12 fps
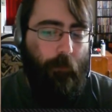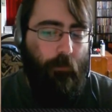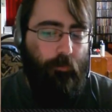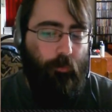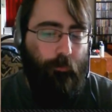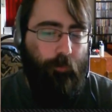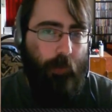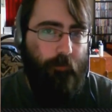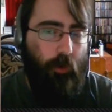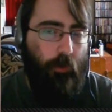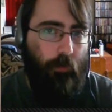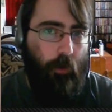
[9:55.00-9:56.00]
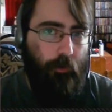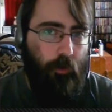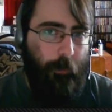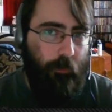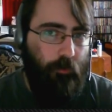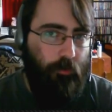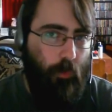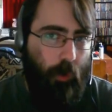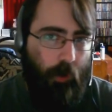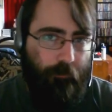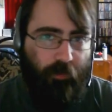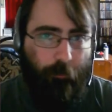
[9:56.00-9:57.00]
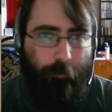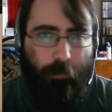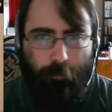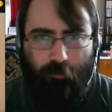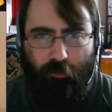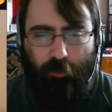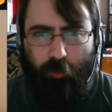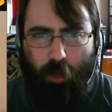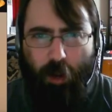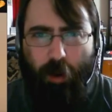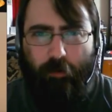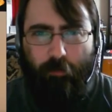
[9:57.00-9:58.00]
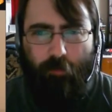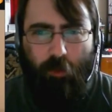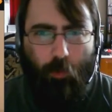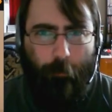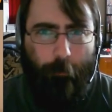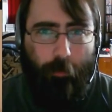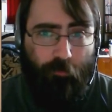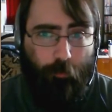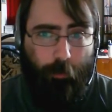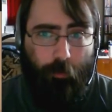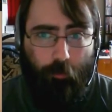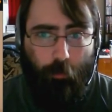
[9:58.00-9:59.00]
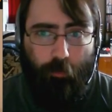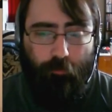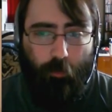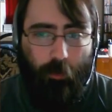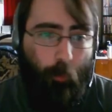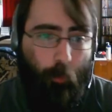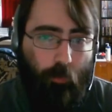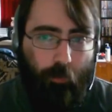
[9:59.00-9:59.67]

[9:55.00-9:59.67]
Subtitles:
So if you have it on your menu too often, people start to get tired and they don't buzz about your restaurant anymore.